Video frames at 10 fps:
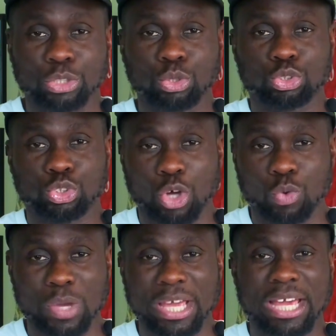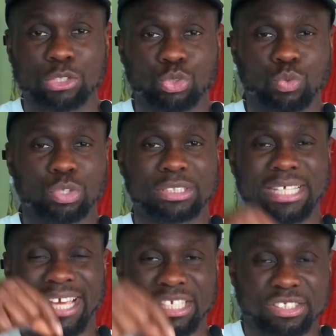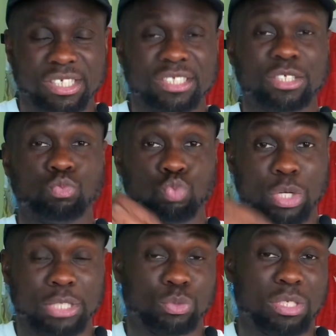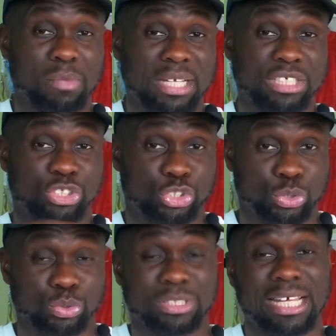You saw where Eto was exchanging words with the man in suit.